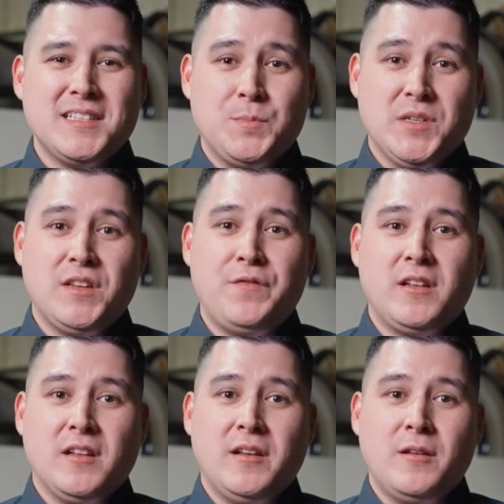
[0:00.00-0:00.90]

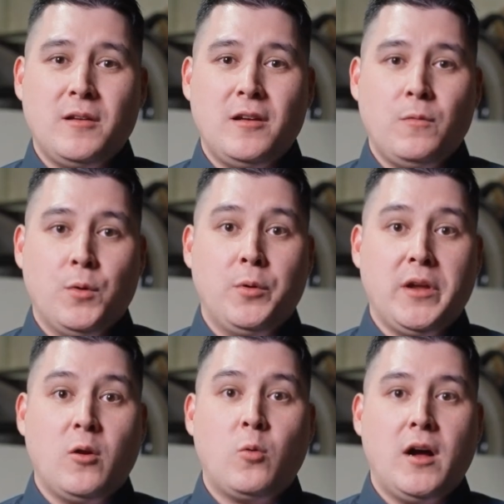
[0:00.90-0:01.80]
Specifically, we will
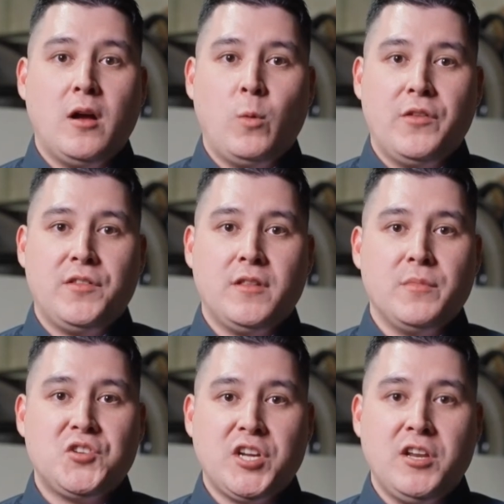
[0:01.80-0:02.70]
inquire whether the
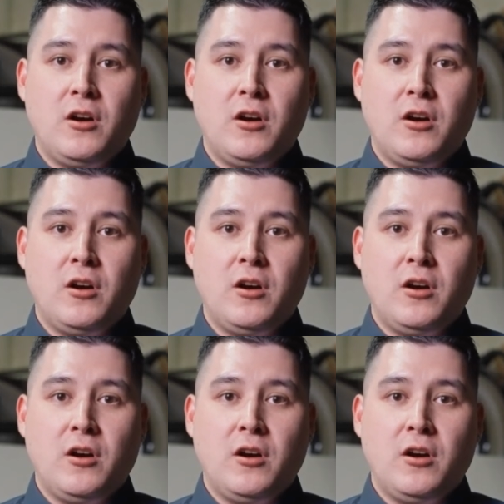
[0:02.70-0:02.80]
machine